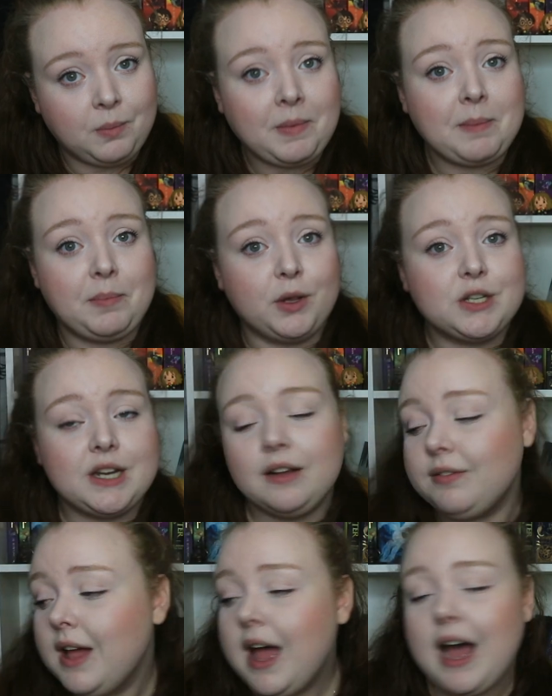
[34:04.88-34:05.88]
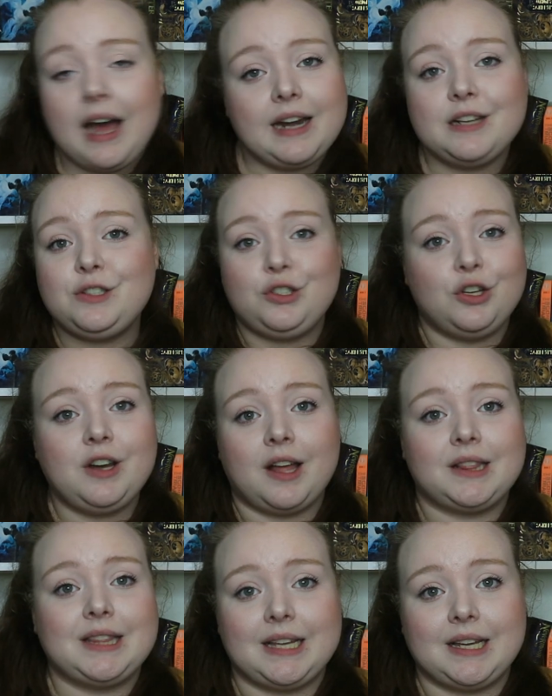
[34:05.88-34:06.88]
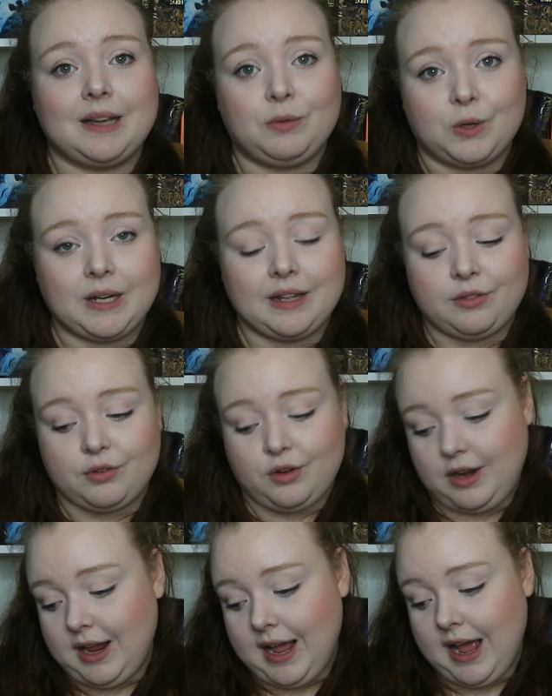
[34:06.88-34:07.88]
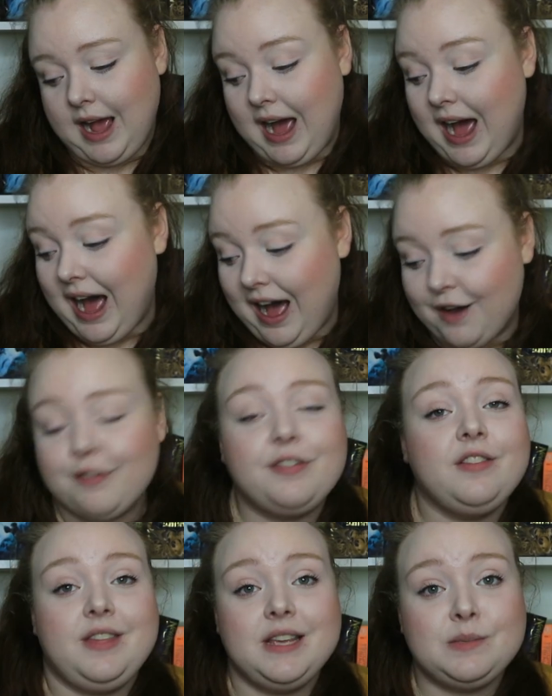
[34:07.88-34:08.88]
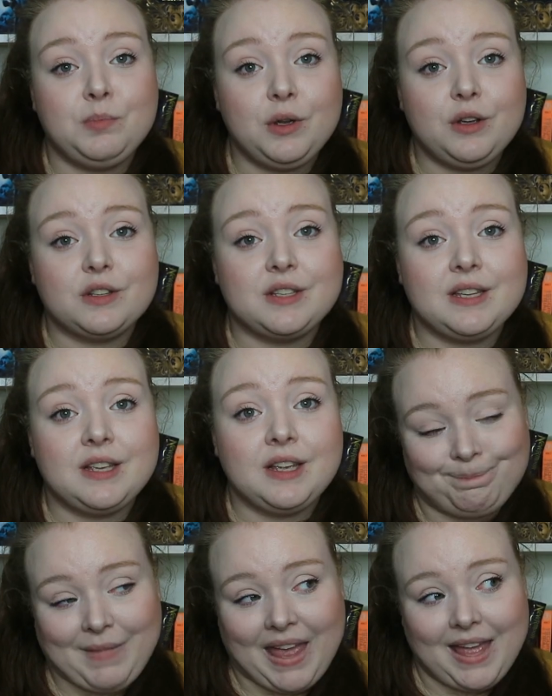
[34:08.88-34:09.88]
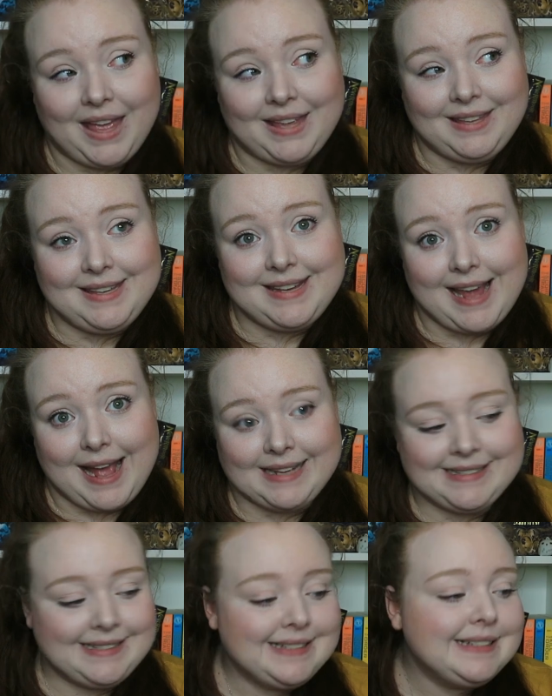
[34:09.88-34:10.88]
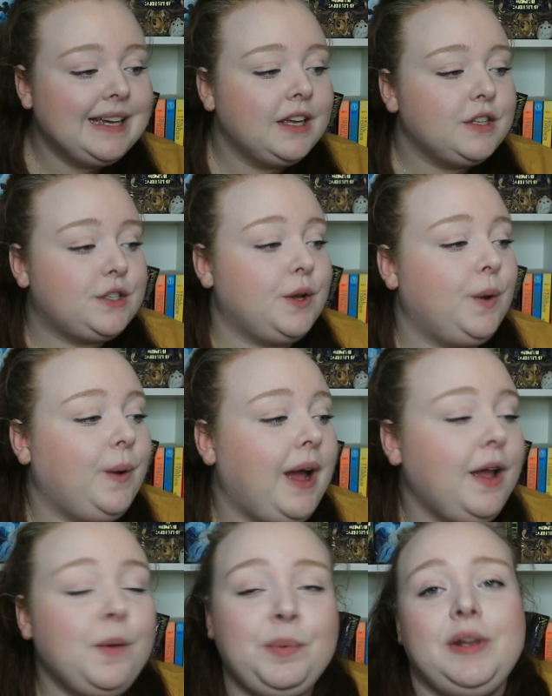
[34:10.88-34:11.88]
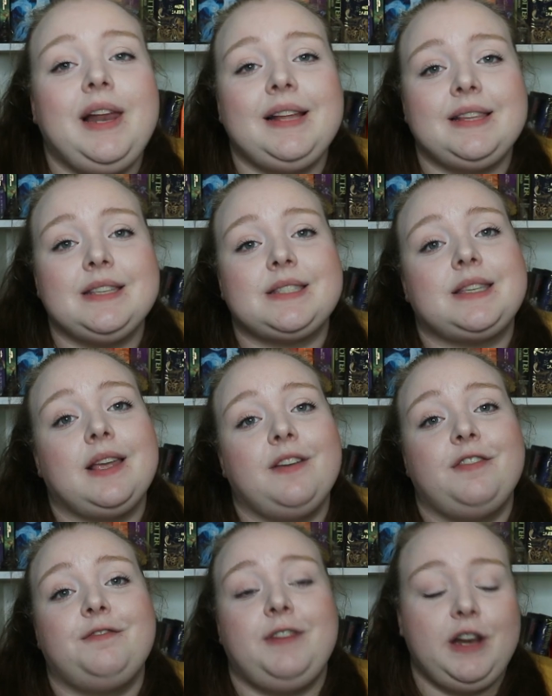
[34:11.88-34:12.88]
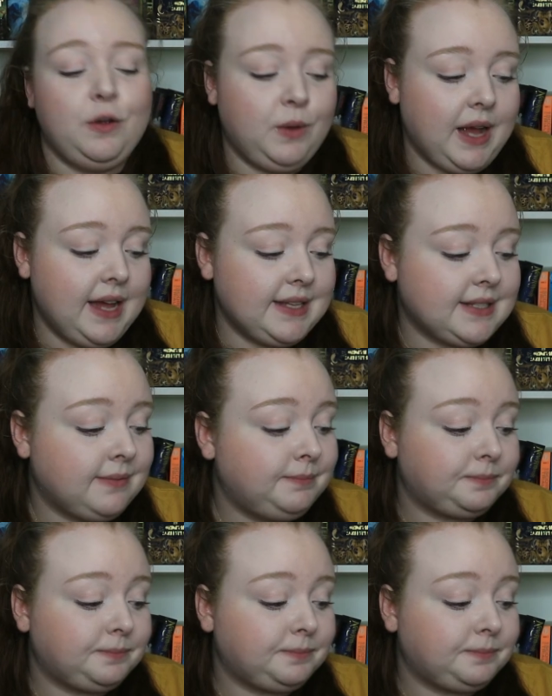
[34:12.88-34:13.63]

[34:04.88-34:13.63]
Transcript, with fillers: on my bookshelf, and I do not think I'm going to get through half of these books. Yeah, so I hope you liked this video, guys.